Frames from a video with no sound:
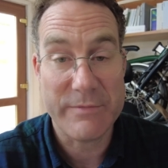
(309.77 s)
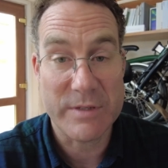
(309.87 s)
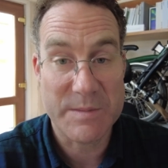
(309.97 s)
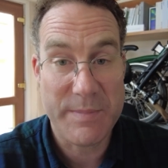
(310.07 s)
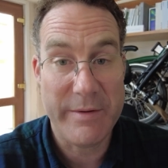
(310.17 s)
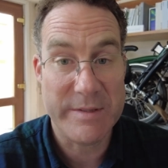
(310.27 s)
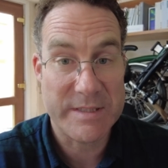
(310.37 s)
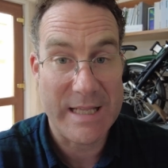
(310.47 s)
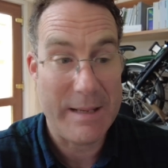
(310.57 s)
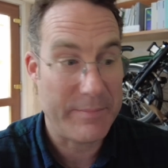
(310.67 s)

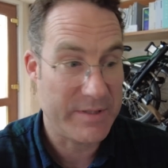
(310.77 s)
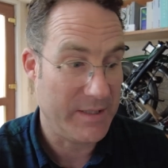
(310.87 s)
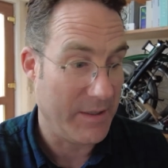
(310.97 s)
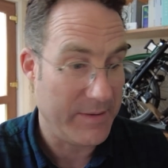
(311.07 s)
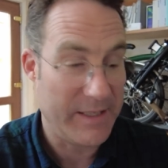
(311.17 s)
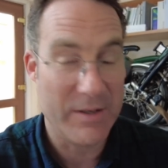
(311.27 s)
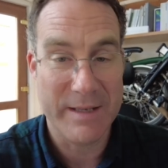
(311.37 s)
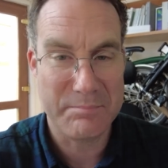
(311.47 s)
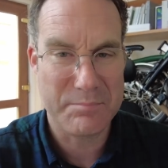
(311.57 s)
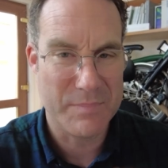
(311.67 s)
experienced that because I don't think I